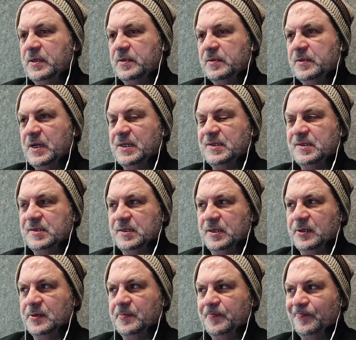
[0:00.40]
that's
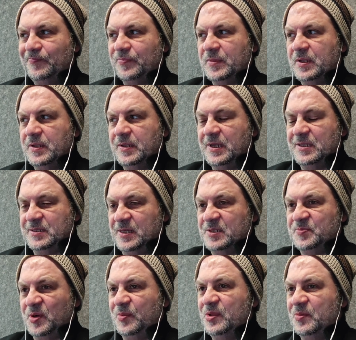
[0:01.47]

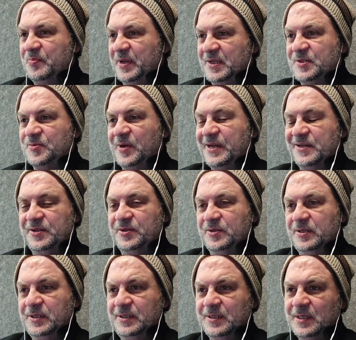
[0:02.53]
probably the best way to do
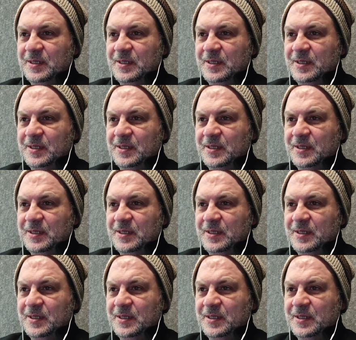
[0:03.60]
it